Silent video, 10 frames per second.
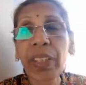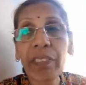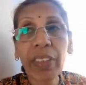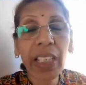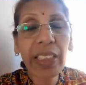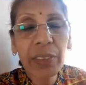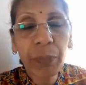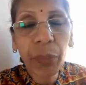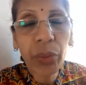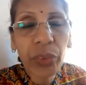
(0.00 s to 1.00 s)
When I
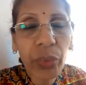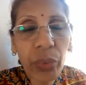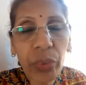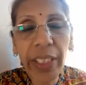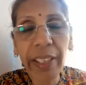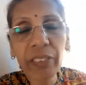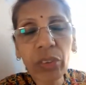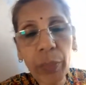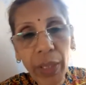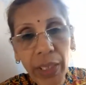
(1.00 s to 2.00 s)
spoke to Dev
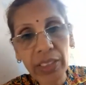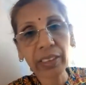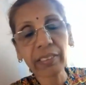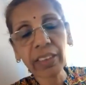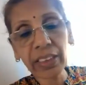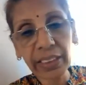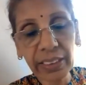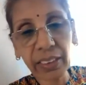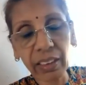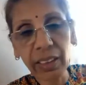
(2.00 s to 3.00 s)
Kumar Chakravarti
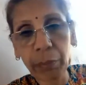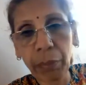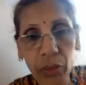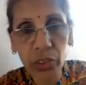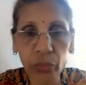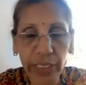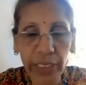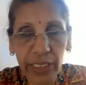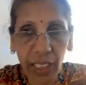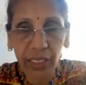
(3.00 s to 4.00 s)
sir about
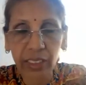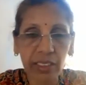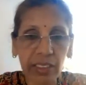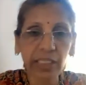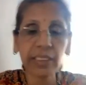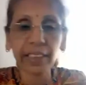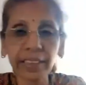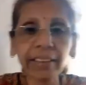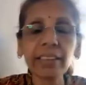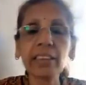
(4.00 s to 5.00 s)
Suvidhi Sagarji's
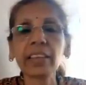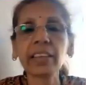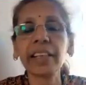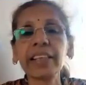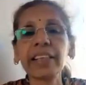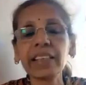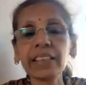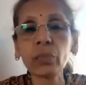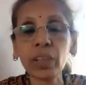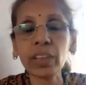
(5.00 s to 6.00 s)
interest in getting these
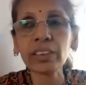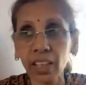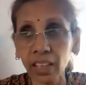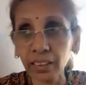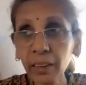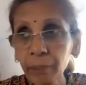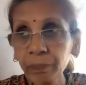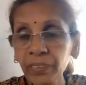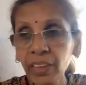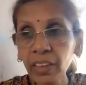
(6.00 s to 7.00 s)
works done,
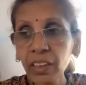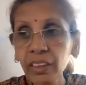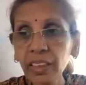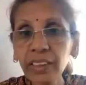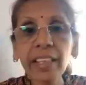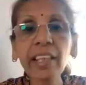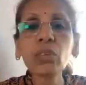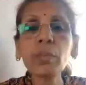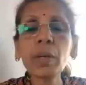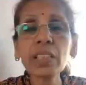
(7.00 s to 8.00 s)
then Dev
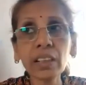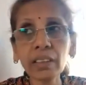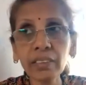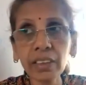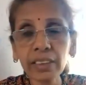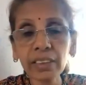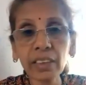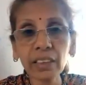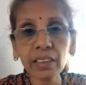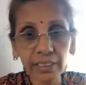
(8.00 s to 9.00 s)
Kumar Chakravarti
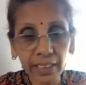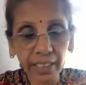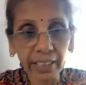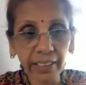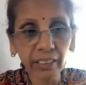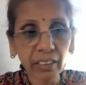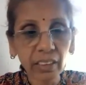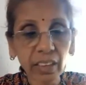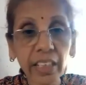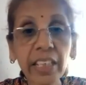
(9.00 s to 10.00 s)
sir said
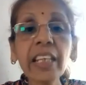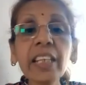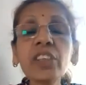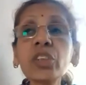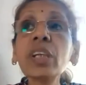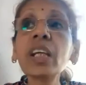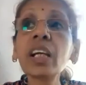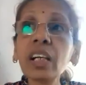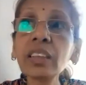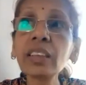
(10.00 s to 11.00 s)
he should
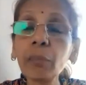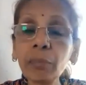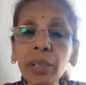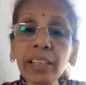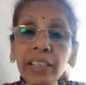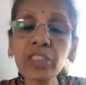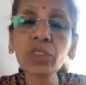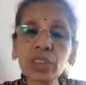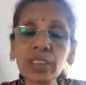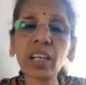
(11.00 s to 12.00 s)
learn Tamil and he
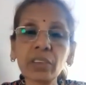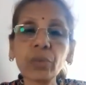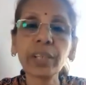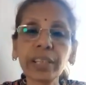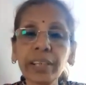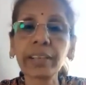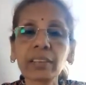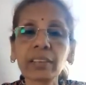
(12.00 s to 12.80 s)
should start doing it